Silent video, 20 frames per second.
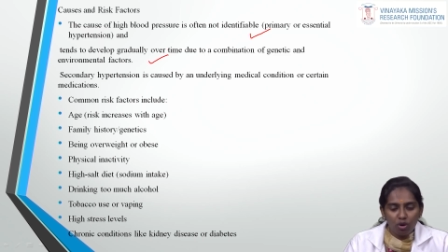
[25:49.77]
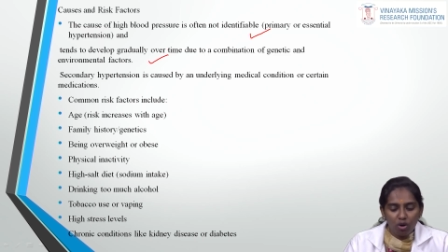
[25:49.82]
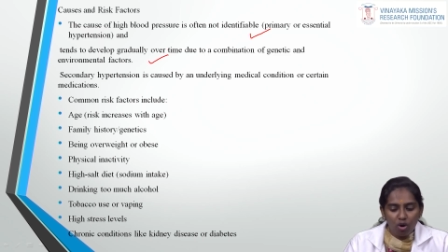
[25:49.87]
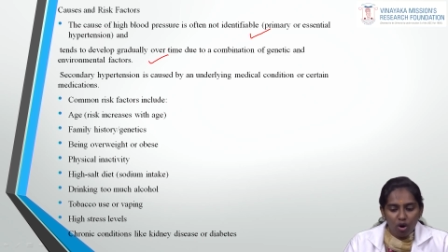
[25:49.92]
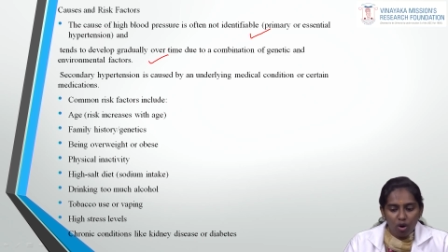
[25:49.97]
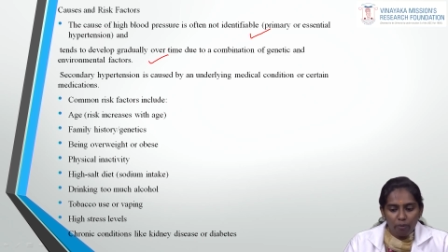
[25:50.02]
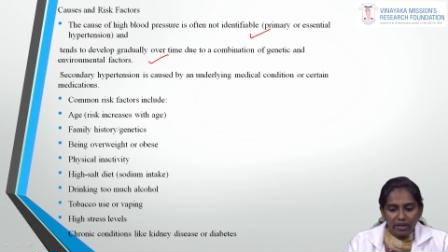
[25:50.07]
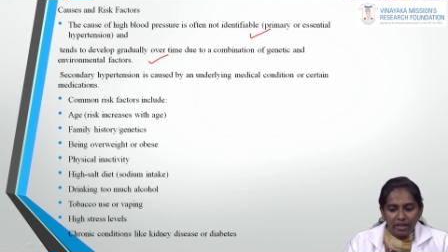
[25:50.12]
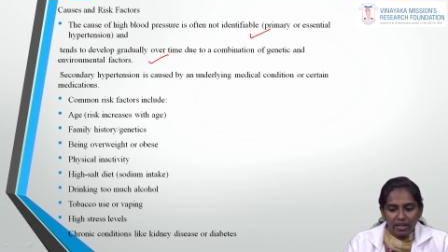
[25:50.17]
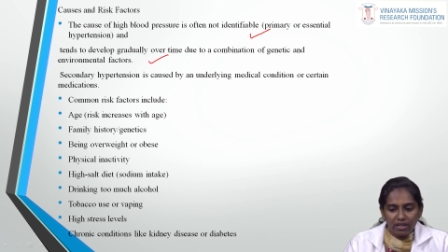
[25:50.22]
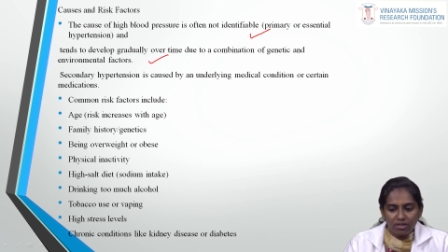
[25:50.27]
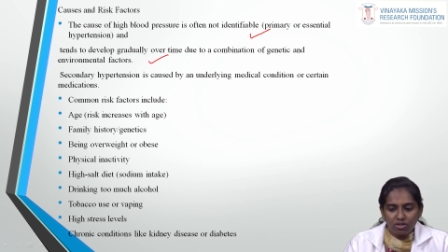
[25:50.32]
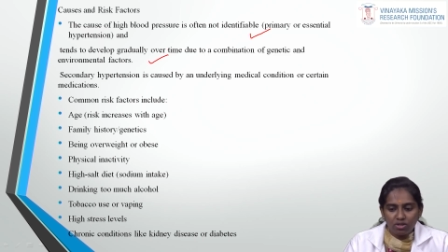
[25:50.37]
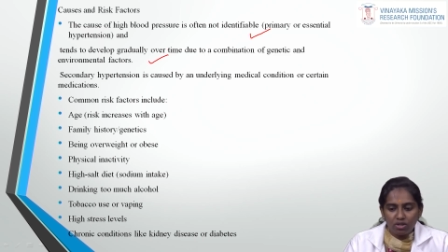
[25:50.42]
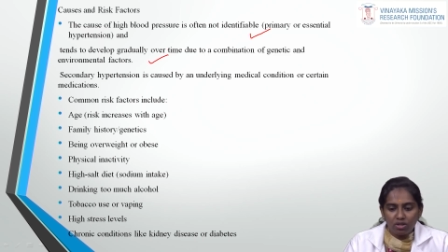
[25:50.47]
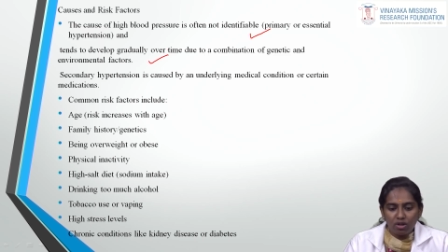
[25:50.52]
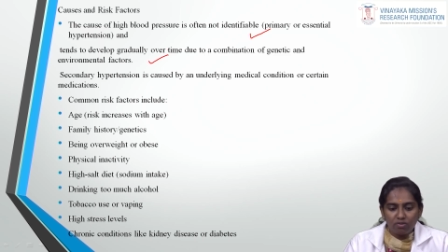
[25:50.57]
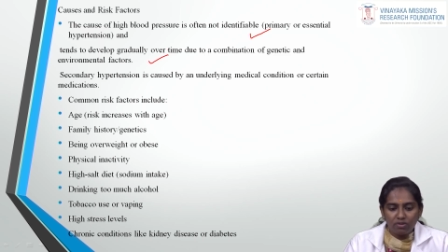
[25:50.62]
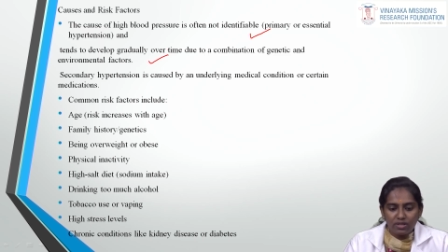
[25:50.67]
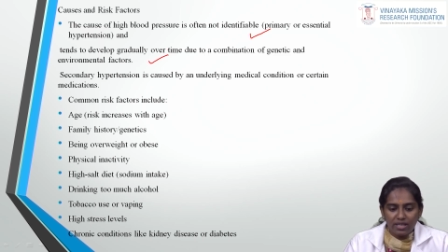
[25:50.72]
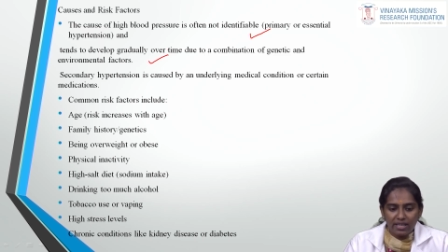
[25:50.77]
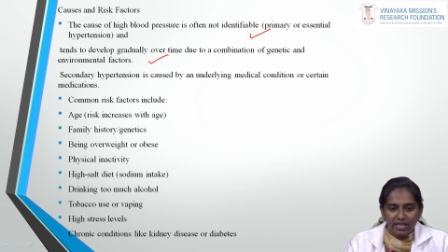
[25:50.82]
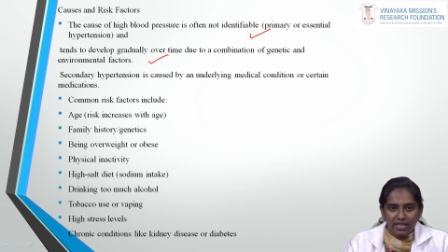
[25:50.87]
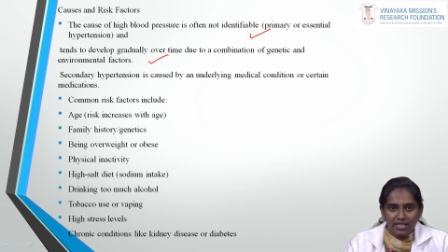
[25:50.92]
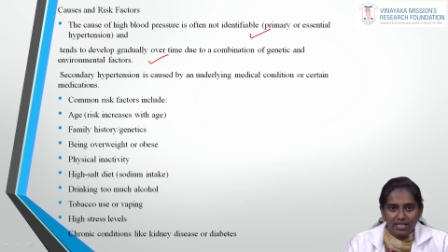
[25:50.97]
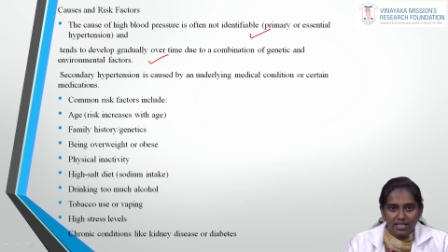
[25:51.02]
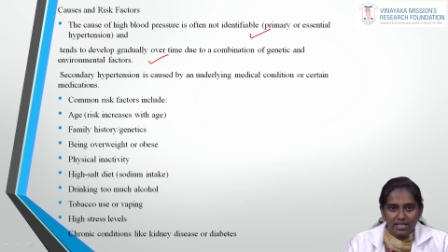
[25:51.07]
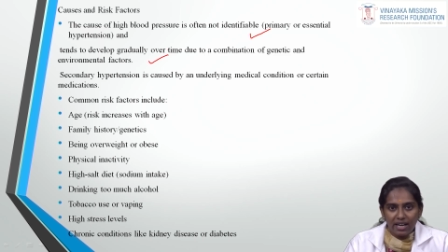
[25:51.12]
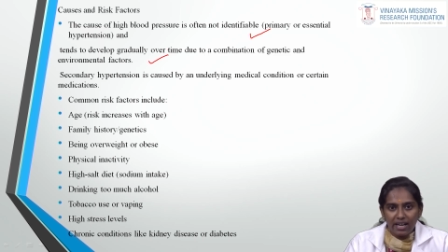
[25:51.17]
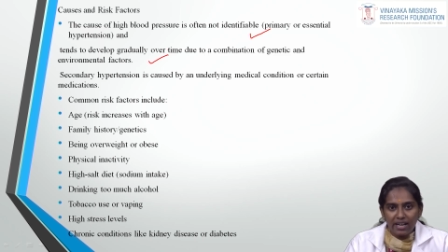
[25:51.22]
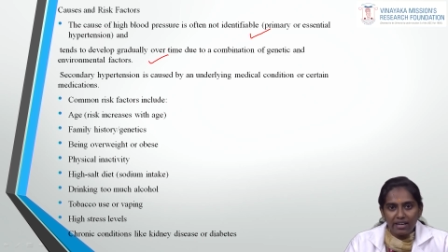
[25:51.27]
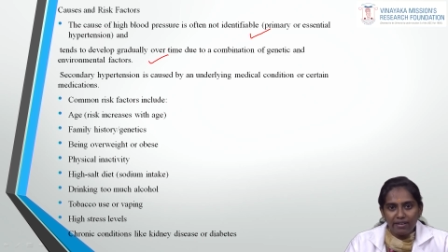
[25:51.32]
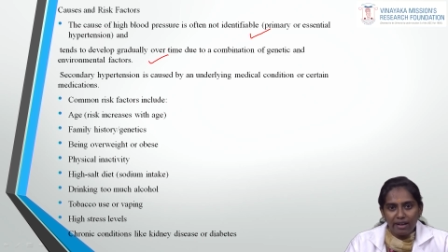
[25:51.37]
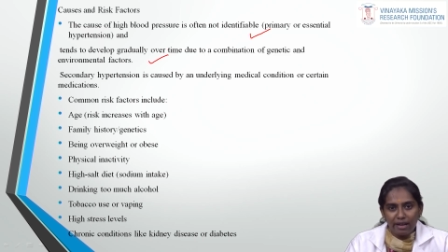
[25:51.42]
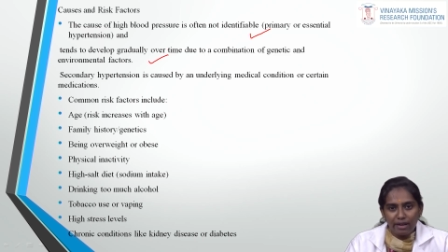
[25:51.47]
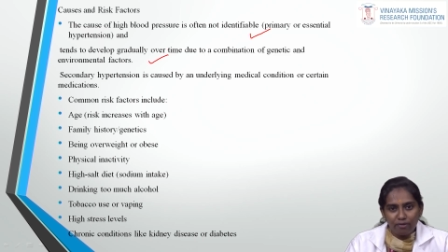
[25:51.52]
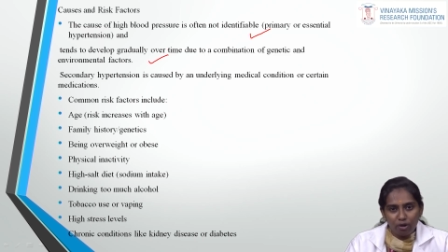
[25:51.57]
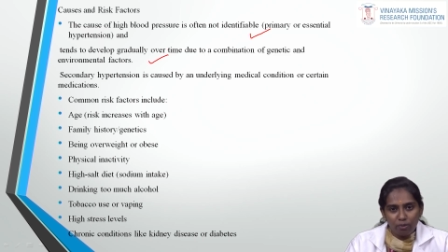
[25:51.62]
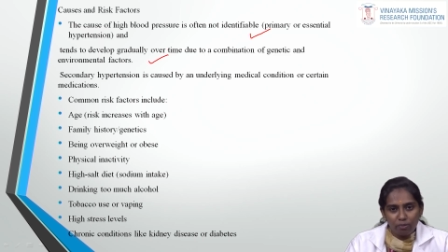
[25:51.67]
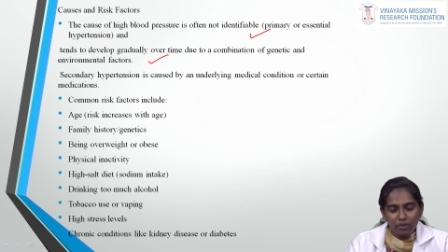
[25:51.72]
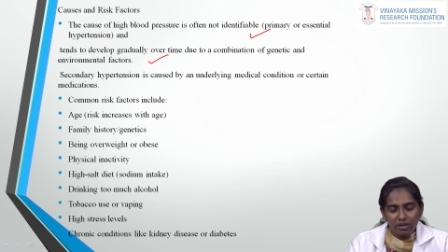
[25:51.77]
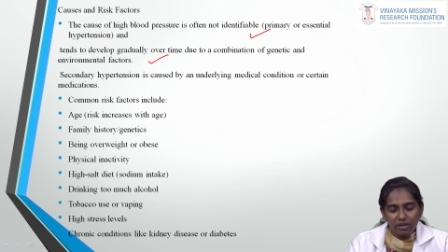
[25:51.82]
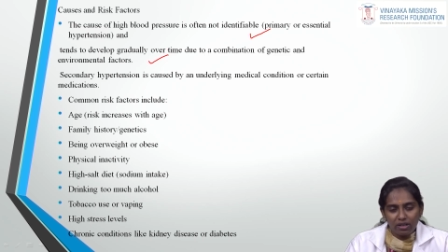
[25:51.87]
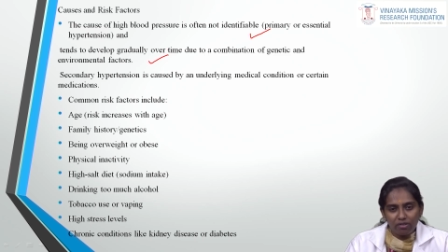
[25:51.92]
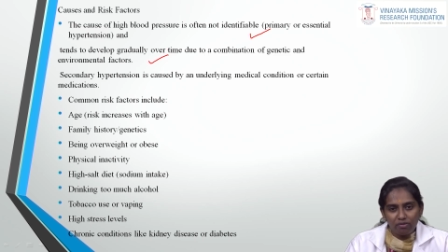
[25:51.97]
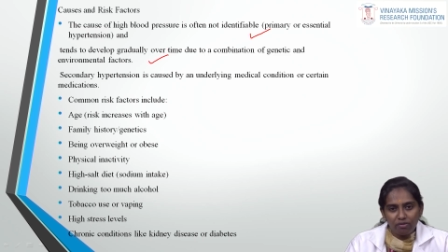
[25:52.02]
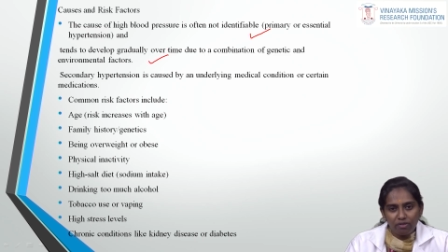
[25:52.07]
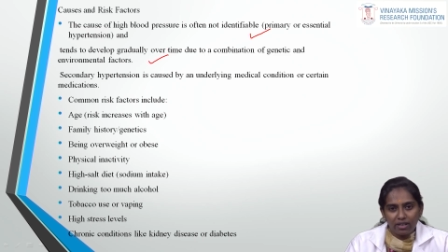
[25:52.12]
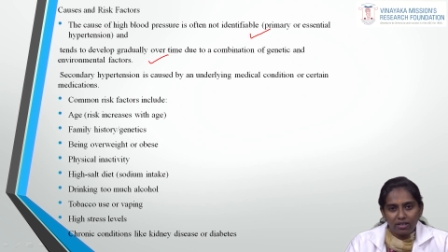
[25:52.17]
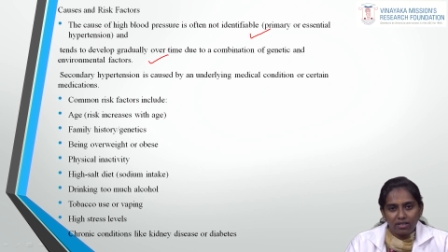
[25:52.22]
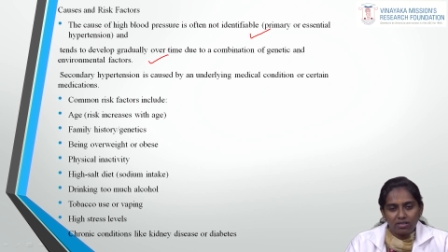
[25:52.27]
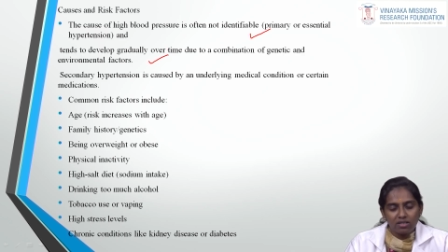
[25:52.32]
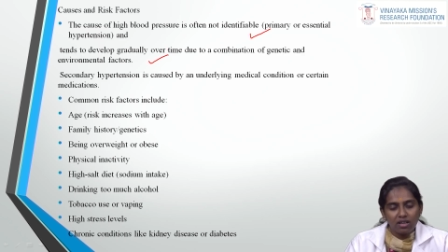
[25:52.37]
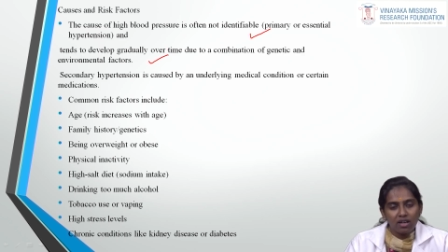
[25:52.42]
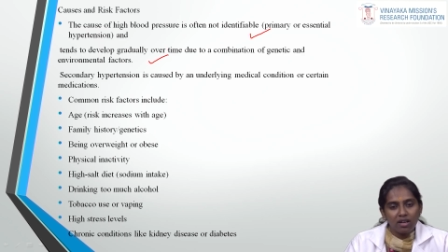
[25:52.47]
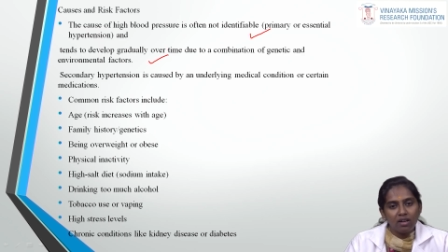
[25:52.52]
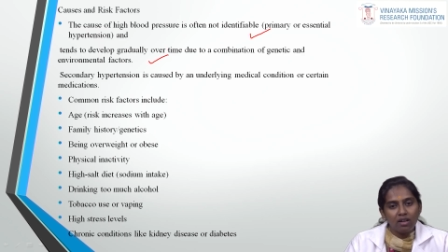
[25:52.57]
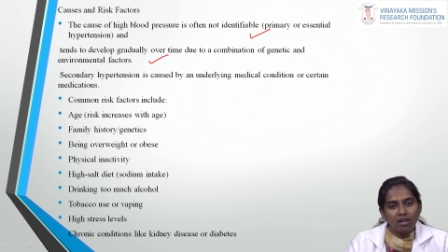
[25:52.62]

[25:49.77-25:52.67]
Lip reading: a combination of genetic and environmental factors.